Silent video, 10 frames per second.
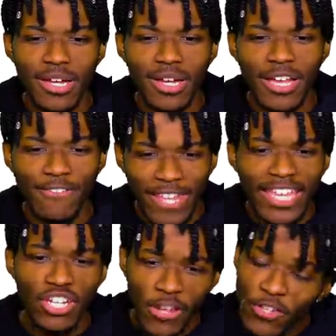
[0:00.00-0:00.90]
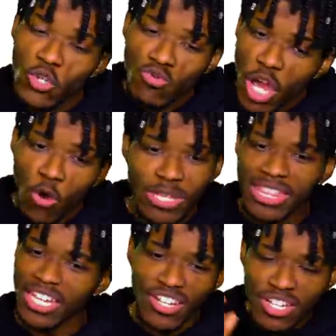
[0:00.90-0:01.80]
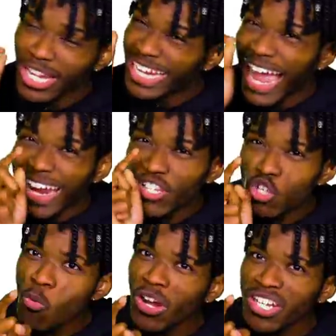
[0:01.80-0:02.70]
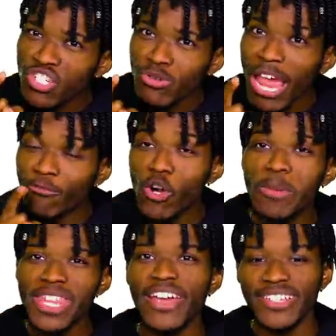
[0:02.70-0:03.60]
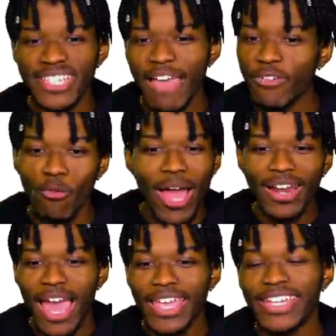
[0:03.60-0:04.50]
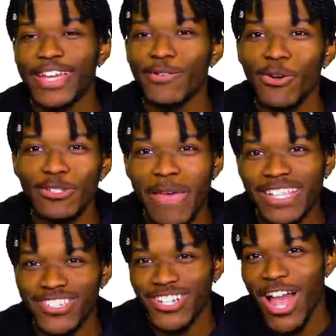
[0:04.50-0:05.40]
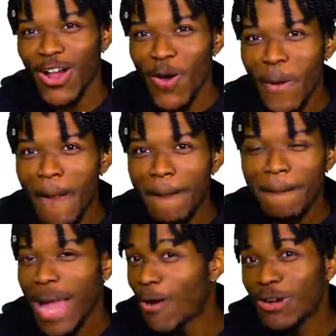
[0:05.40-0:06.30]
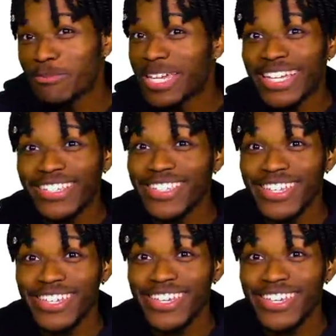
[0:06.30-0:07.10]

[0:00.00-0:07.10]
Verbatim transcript: If they if you know that the the guy that you want in this draft will be there at seven, why not get Derrick Rose back to Chicago? I wouldn't be against it.